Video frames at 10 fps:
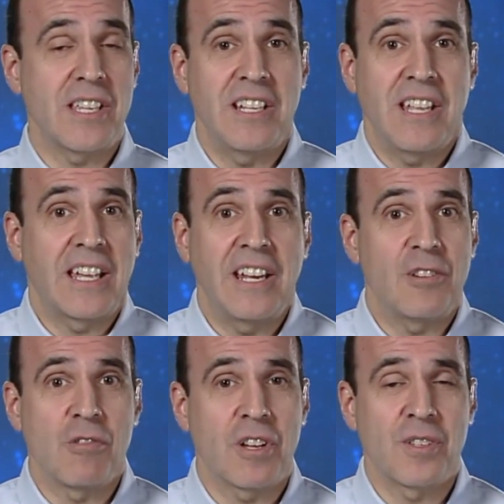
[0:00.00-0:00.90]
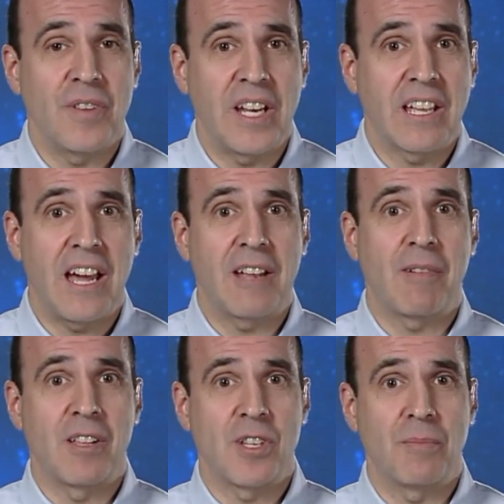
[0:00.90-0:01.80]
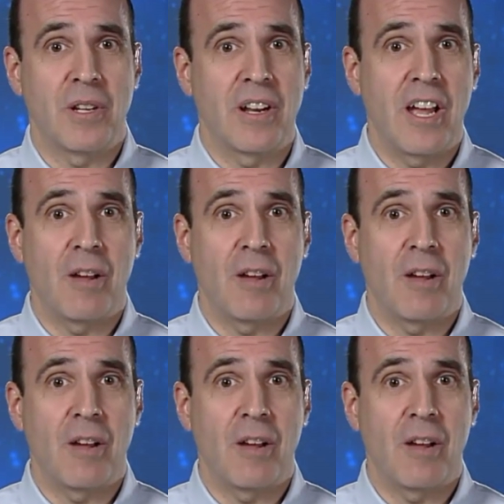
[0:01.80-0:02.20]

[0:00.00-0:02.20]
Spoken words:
I didn't take any drugs of any kind while I was up there to